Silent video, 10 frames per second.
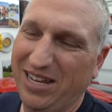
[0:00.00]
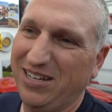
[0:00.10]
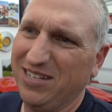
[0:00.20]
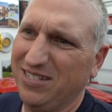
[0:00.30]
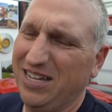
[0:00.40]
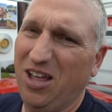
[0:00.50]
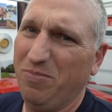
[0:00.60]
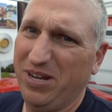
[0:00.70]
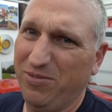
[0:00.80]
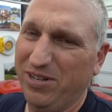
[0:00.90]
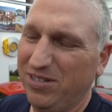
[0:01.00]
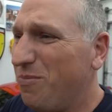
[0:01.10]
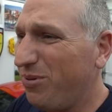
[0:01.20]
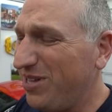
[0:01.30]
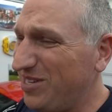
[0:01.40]
That doesn't help anyone.
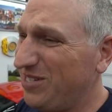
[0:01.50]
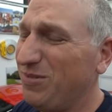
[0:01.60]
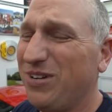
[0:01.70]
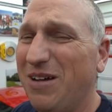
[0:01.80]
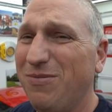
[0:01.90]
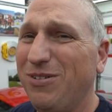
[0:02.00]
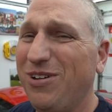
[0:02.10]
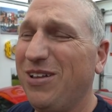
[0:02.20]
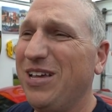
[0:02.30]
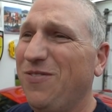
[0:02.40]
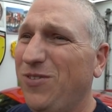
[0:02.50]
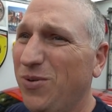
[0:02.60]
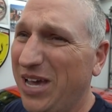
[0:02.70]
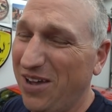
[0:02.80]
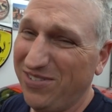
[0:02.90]
Please subscribe to my channel if
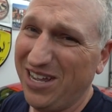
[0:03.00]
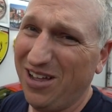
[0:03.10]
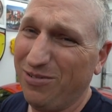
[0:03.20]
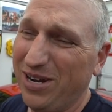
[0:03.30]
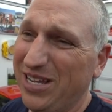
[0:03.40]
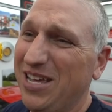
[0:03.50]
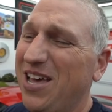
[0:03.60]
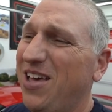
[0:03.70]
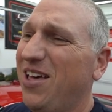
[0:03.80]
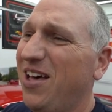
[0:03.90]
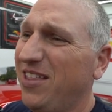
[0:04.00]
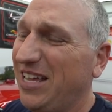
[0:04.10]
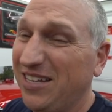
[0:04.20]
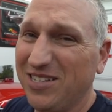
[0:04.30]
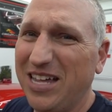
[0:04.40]
you have not already. Uh,
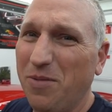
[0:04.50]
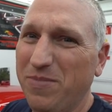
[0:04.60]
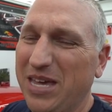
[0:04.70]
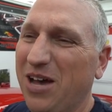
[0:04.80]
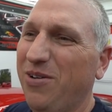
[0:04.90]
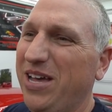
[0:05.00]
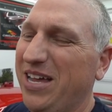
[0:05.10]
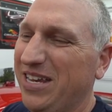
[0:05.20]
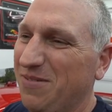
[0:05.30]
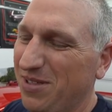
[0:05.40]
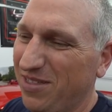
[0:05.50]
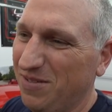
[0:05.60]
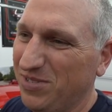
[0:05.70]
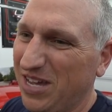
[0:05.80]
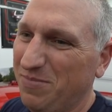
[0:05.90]
that does help me out and give me the
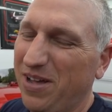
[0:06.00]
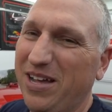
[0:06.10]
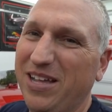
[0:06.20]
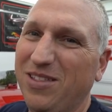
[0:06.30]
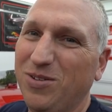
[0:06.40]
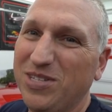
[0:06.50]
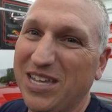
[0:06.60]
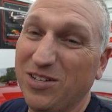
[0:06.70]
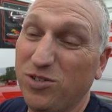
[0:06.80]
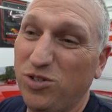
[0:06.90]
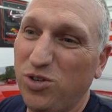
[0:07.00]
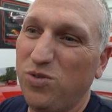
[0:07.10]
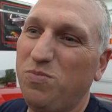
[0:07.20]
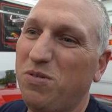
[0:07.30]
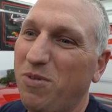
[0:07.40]
thumbs up. Uh, those things
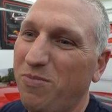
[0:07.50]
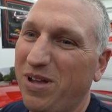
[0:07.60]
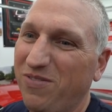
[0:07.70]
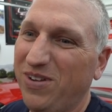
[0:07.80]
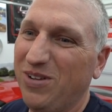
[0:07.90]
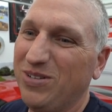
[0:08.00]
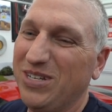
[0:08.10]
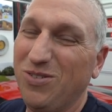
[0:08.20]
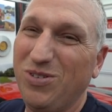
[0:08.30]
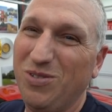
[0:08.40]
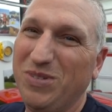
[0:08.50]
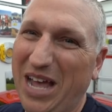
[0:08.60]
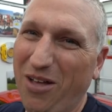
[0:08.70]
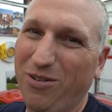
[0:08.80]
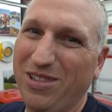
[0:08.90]
do promote my videos and YouTube's
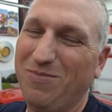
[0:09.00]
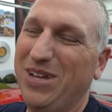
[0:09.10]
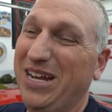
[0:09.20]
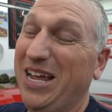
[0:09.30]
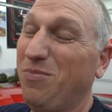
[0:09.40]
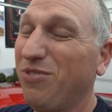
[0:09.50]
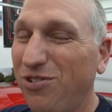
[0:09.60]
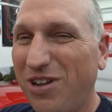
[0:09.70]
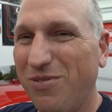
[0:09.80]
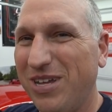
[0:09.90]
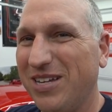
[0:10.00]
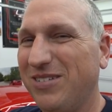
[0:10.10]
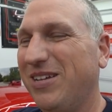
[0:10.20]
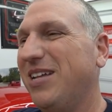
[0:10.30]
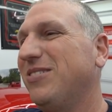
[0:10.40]
algorithm, and I appreciate when you
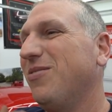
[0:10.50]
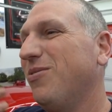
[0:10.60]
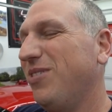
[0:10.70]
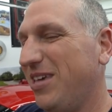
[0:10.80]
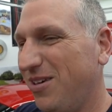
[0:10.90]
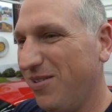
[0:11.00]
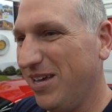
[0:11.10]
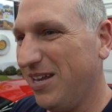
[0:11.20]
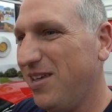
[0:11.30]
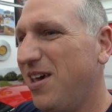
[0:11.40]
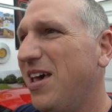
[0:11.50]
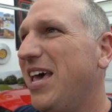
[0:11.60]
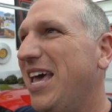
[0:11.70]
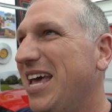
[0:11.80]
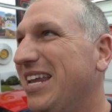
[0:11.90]
guys do that. So thank you again.
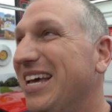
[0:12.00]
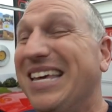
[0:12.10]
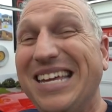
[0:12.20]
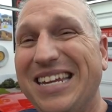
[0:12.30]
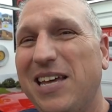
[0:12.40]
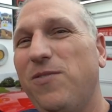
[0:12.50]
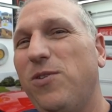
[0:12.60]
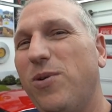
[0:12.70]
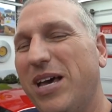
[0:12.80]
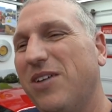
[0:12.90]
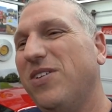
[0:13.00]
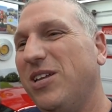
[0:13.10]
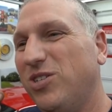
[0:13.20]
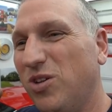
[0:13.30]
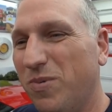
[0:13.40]
And again, if you have
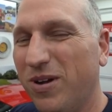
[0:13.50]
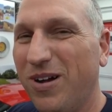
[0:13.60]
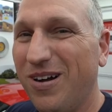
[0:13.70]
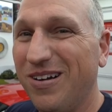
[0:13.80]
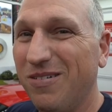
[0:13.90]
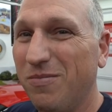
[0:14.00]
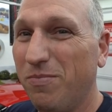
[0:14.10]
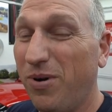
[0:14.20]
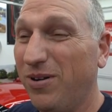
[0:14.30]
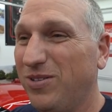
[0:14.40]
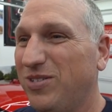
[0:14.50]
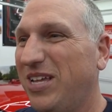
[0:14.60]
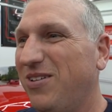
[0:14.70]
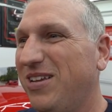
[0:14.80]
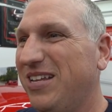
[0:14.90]
any supercar parts
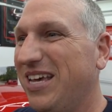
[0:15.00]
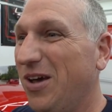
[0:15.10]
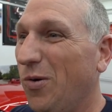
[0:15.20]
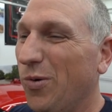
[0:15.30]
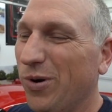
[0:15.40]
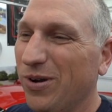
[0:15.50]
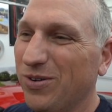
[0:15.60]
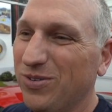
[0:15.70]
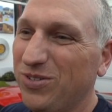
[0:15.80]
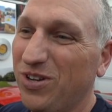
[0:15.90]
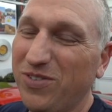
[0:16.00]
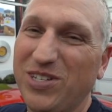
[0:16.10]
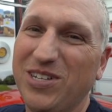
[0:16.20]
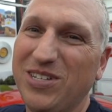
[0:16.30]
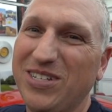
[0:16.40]
that you need to get or
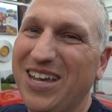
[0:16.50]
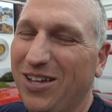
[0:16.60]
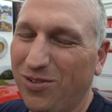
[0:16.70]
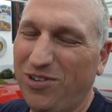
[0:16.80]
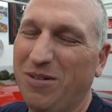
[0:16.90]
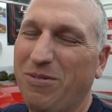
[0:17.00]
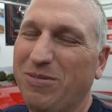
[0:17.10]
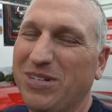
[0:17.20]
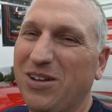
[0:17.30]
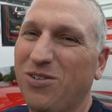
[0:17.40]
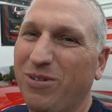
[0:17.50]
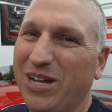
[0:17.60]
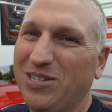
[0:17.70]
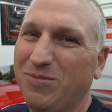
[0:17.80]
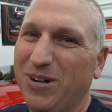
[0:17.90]
services, go check out my website,
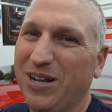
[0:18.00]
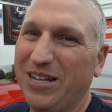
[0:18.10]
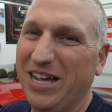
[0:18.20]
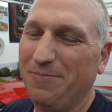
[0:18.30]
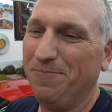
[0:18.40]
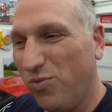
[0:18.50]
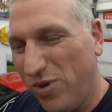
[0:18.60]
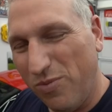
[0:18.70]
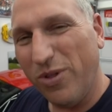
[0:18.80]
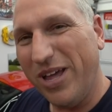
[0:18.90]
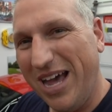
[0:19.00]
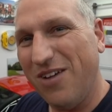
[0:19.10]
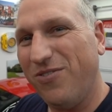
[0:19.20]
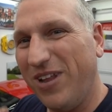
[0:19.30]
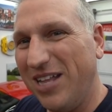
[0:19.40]
normalguysupercar.com. We will
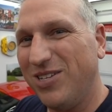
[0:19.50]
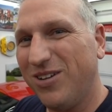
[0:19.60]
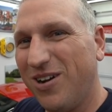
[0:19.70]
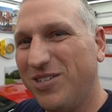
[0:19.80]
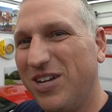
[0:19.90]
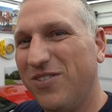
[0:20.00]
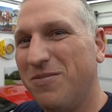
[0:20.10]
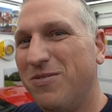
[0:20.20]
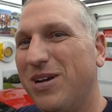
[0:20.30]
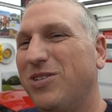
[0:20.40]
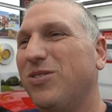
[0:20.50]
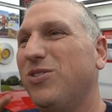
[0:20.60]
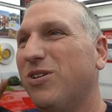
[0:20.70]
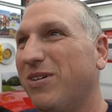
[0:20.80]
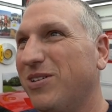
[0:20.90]
have lots of car stuff coming your way, so
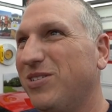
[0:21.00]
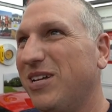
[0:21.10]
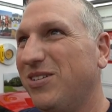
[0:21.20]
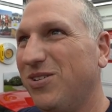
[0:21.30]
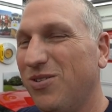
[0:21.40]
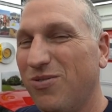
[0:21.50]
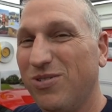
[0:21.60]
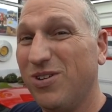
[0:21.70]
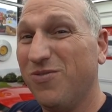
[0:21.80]
you're going to stay tuned.